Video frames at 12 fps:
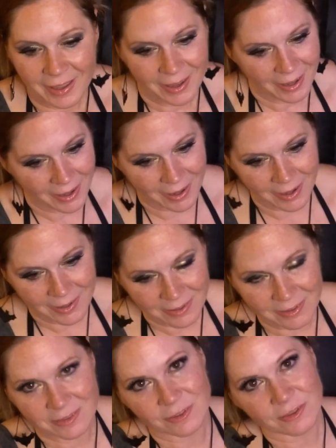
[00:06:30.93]
hey,
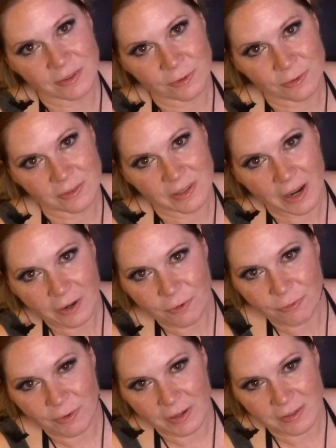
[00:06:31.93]
these are the new
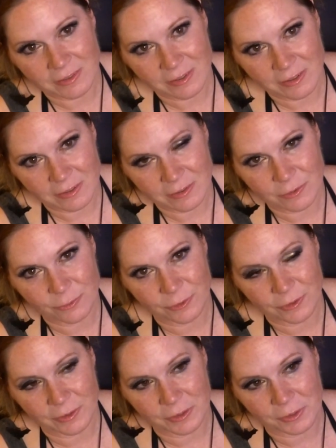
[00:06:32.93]
sacrifices
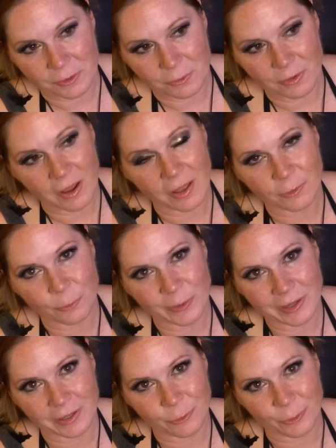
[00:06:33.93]
for, you know, the
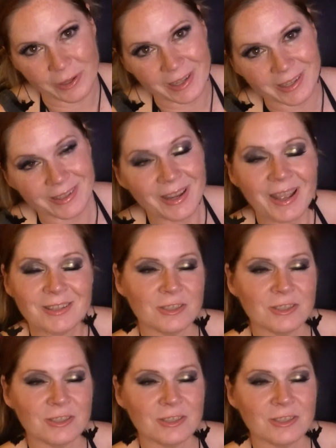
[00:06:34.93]
Halloween queen.